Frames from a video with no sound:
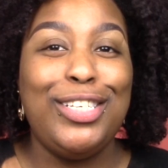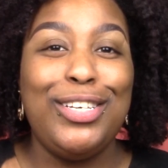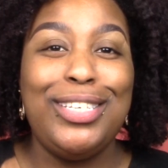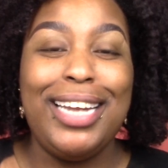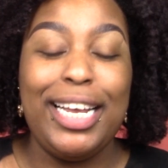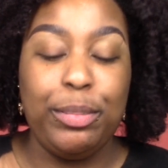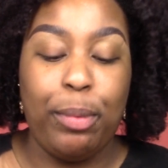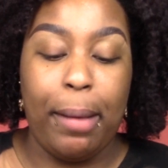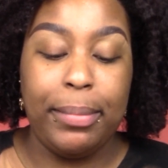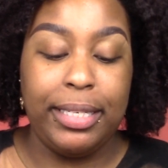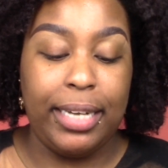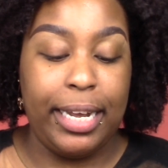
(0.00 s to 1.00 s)
So today's
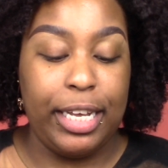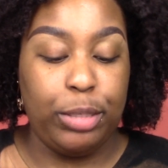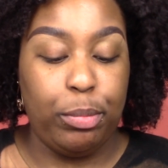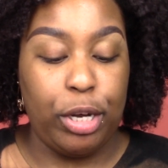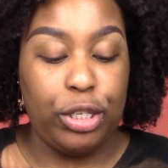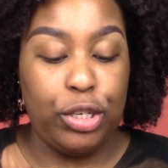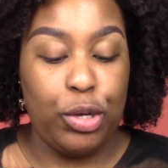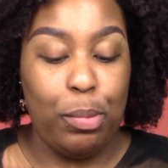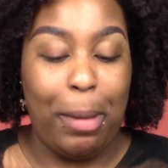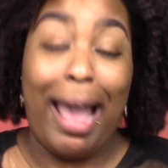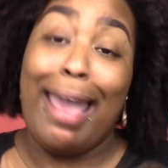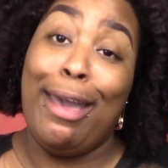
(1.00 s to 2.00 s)
primer today is brought to you
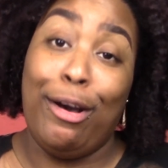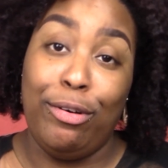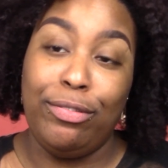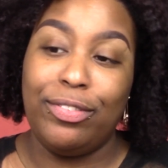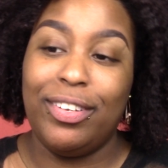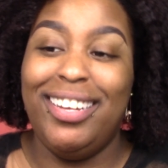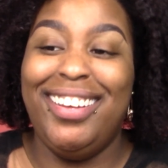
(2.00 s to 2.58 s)
by e.l.f.